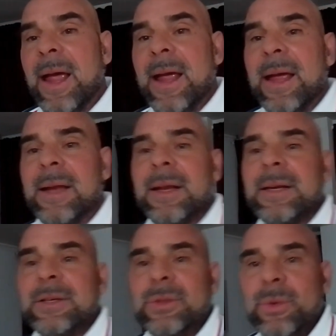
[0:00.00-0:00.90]
and
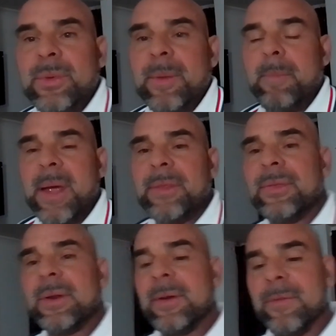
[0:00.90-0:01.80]
do the
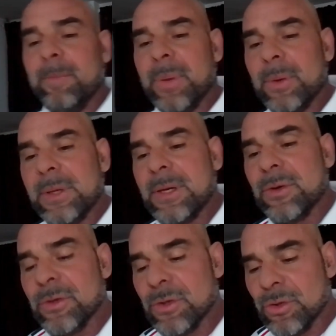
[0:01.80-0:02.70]
method of building
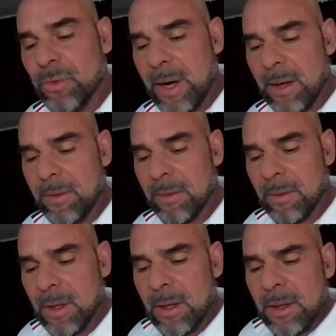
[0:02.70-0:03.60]
your strength.
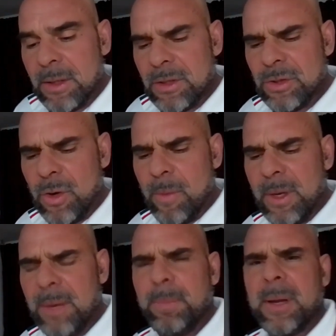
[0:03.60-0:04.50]
So
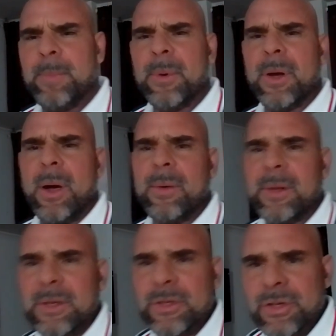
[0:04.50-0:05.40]
many people go to
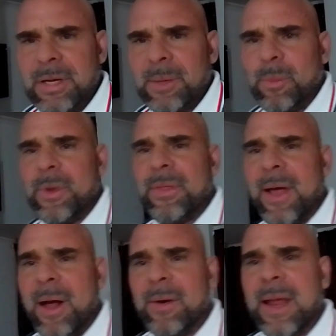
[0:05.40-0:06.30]
the gym
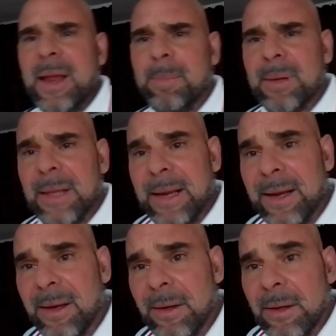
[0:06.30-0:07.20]
without a
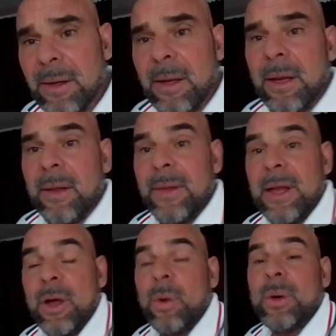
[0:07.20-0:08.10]
plan. They
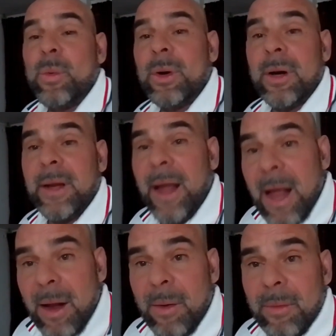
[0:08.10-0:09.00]
go to work
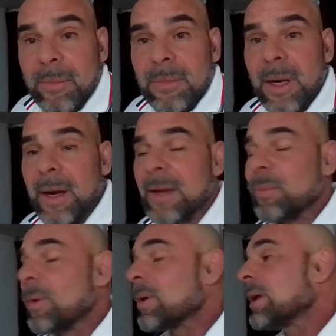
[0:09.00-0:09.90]
out. I
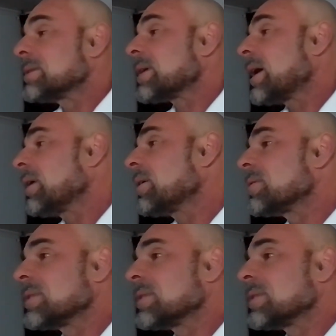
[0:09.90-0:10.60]
won't get tired of